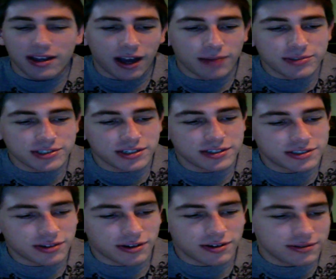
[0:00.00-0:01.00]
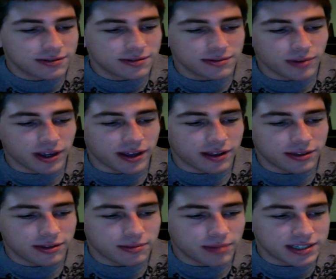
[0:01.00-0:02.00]
I'm just going to start
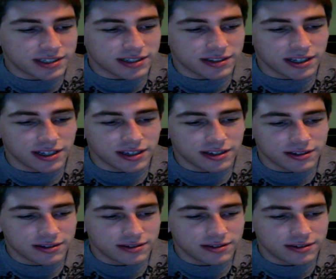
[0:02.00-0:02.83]
with basically